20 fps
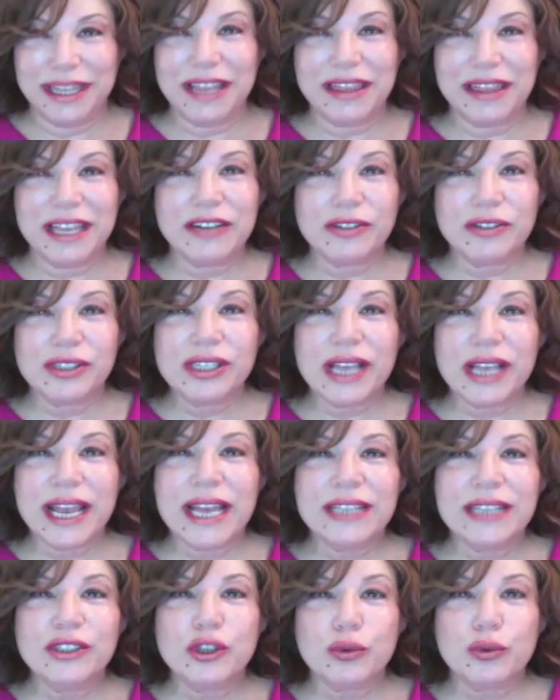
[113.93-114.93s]
that there's
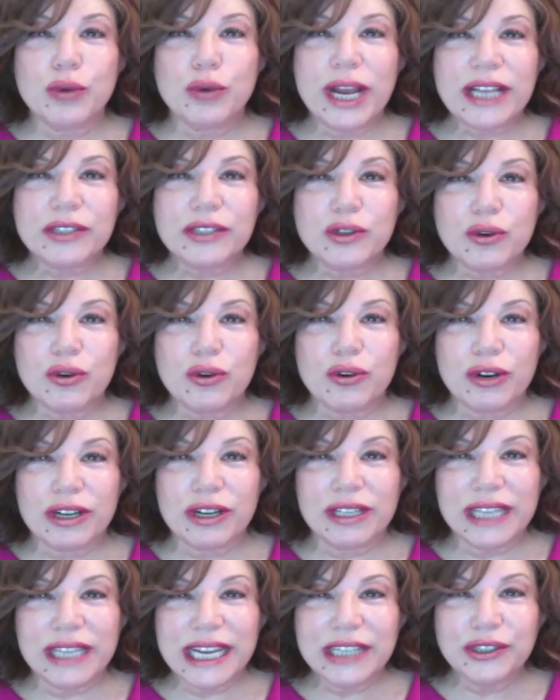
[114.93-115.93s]
a direct
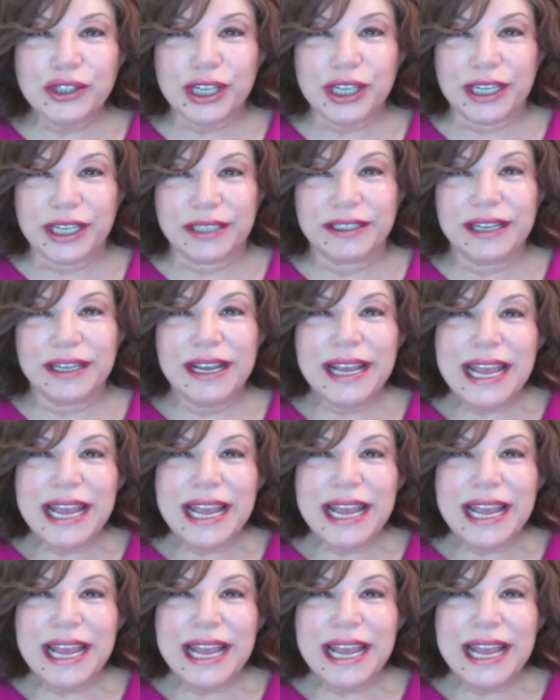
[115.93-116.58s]
correlation.